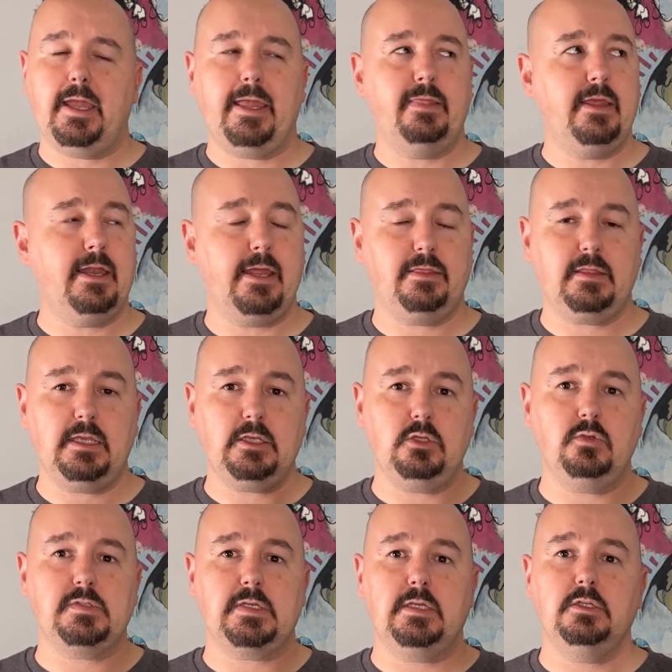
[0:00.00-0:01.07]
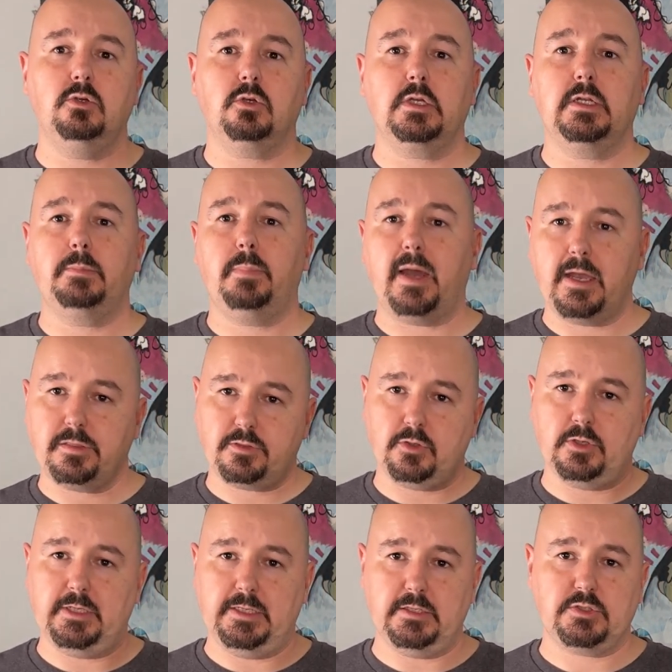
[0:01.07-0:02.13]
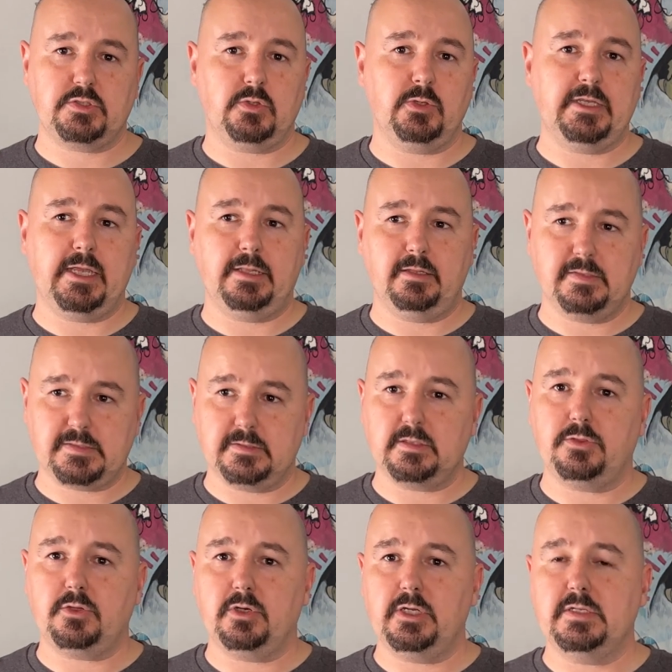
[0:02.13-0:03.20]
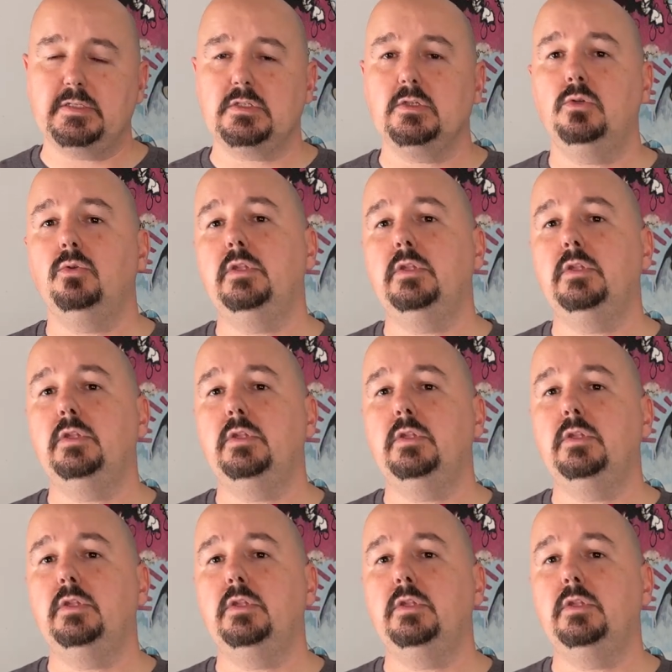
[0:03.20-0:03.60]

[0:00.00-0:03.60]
and then I think you said you're going to buy a 30-inch. So again, this is a 32.